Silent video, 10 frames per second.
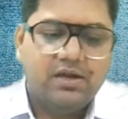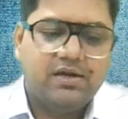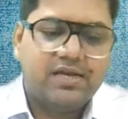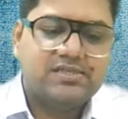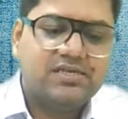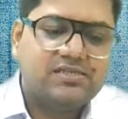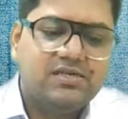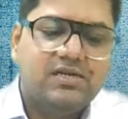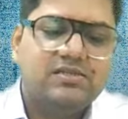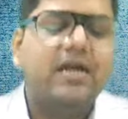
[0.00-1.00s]
Next is
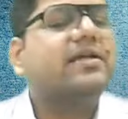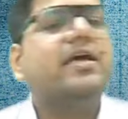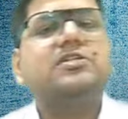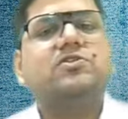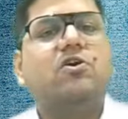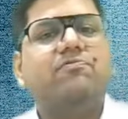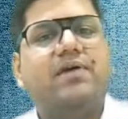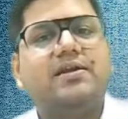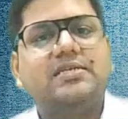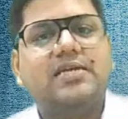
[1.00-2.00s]
that case law of
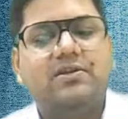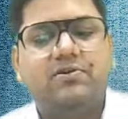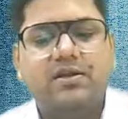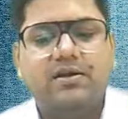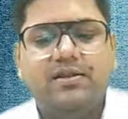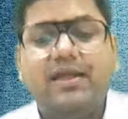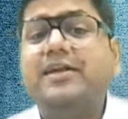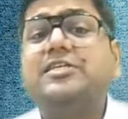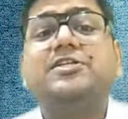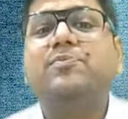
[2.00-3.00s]
Bharti Cellular, that
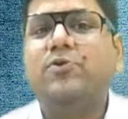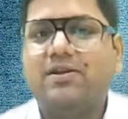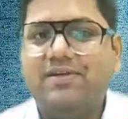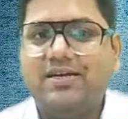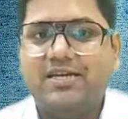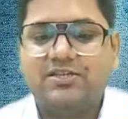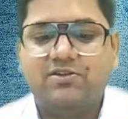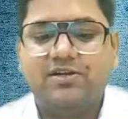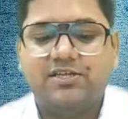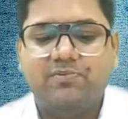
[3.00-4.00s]
distributor wala case
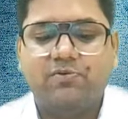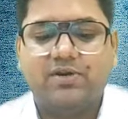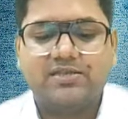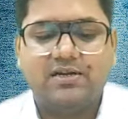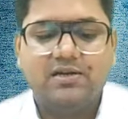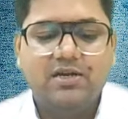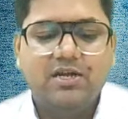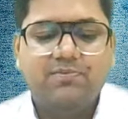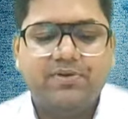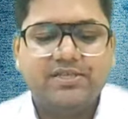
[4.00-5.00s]
law. Distributors are
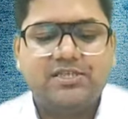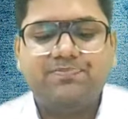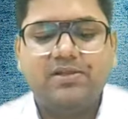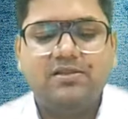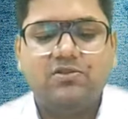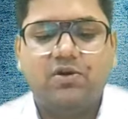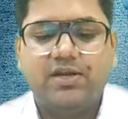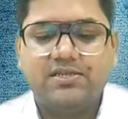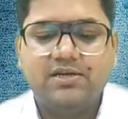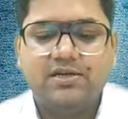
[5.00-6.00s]
principal, not
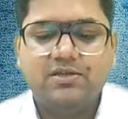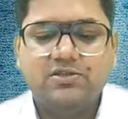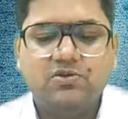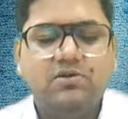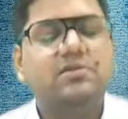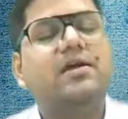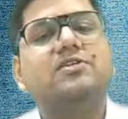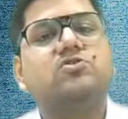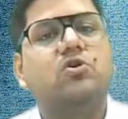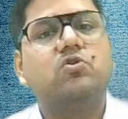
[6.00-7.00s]
agent. So there
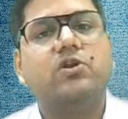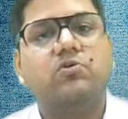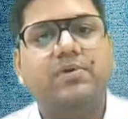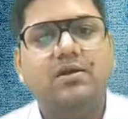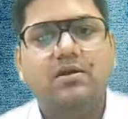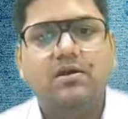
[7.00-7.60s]
is not going to be